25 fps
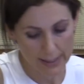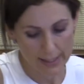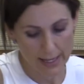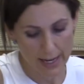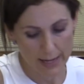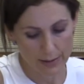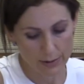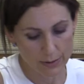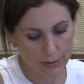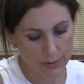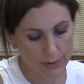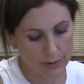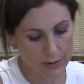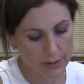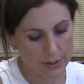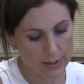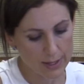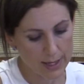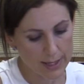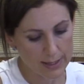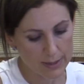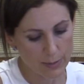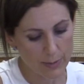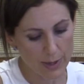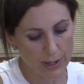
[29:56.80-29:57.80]
status,
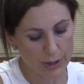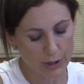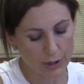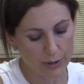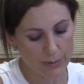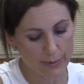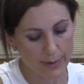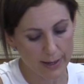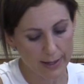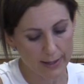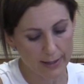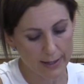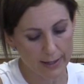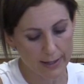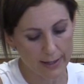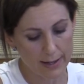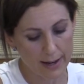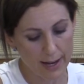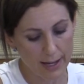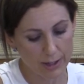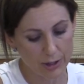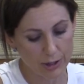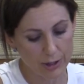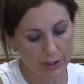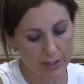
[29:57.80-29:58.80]
as measured by the
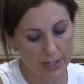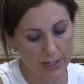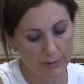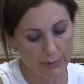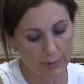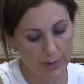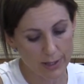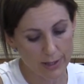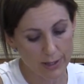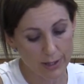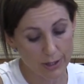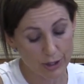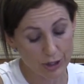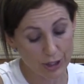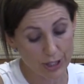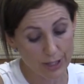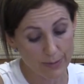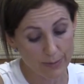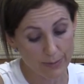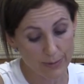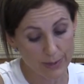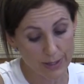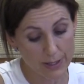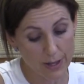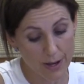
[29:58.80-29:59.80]
National
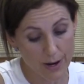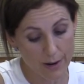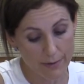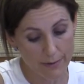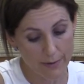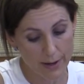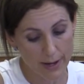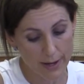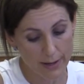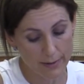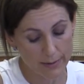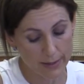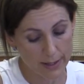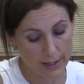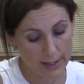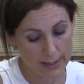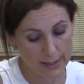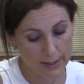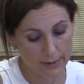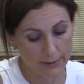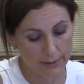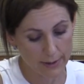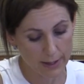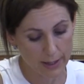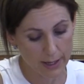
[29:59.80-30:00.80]
Readership Survey
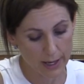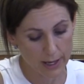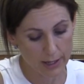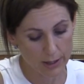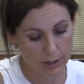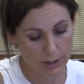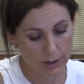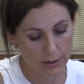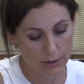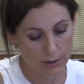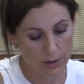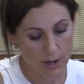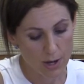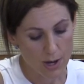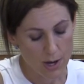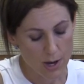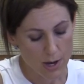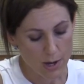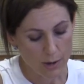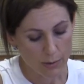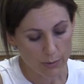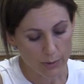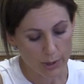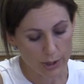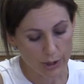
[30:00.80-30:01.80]
classification,
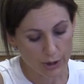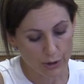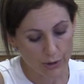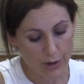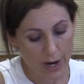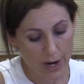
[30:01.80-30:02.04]
which